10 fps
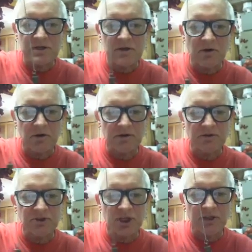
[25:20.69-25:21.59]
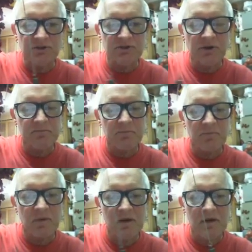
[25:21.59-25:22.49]
to see her energy age.
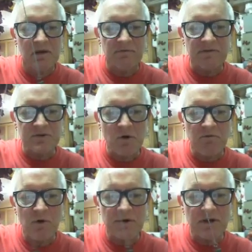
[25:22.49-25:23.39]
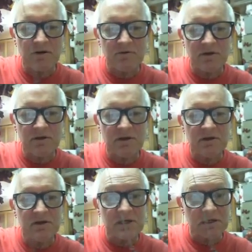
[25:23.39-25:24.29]
If it's over
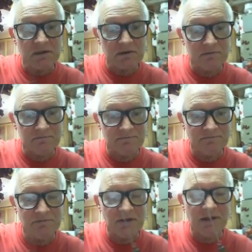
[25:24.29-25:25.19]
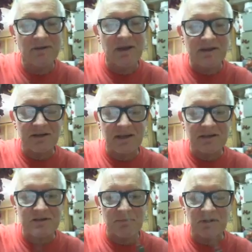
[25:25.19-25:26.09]
100, that
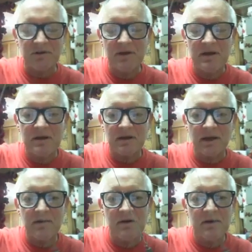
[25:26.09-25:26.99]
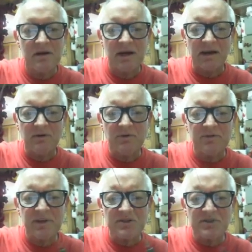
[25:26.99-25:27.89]
indicates something. Okay?
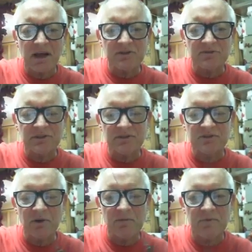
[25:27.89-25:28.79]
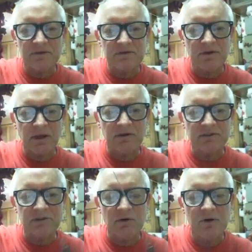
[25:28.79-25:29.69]
I don't think she actually is, though. It's
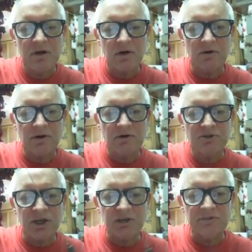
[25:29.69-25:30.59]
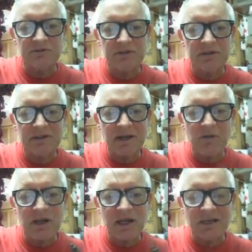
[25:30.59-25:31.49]
okay, let's go. Her energy age.
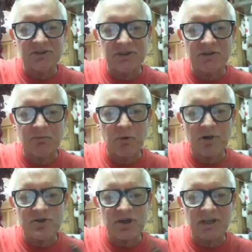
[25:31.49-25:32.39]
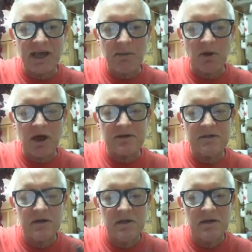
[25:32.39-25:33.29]
Kerry Cassidy of Project
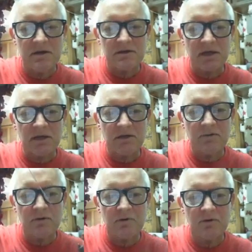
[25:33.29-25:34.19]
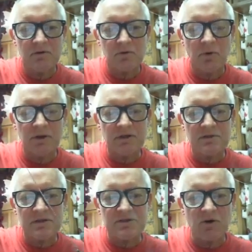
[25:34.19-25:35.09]
Camelot. 10,
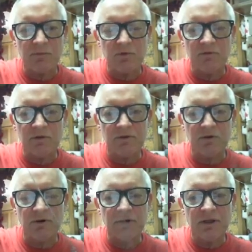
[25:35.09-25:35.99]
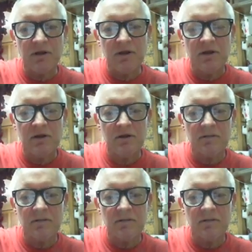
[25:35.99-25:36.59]
20, so it's already moving. 30,